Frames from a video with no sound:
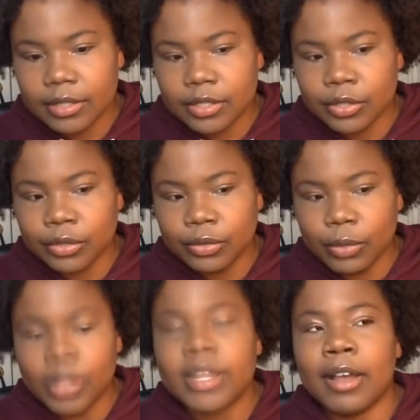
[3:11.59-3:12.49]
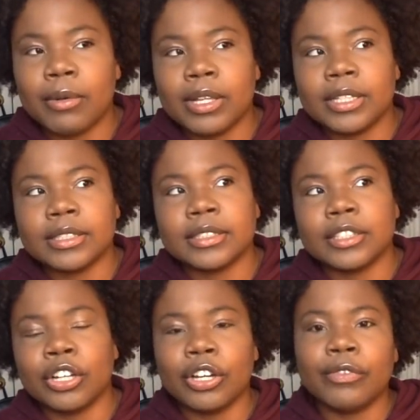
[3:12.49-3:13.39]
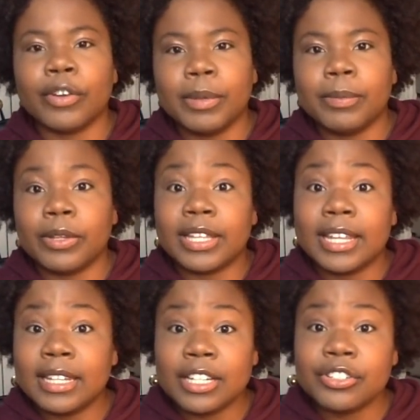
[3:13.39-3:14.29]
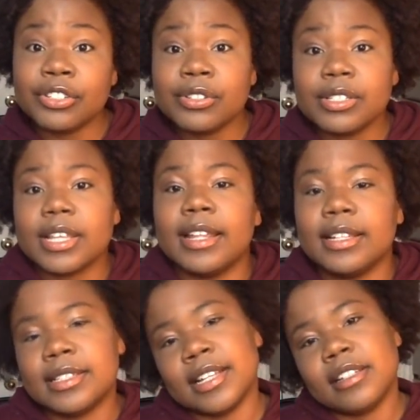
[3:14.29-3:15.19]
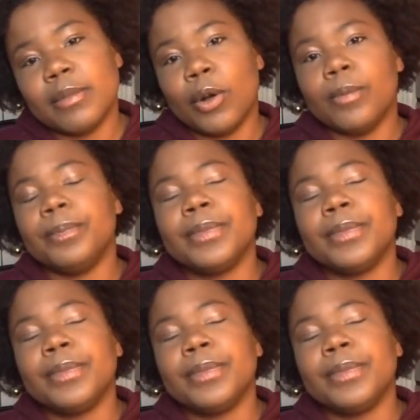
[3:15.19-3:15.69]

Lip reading: to one that was good for people with kidney issues, and then sent him home.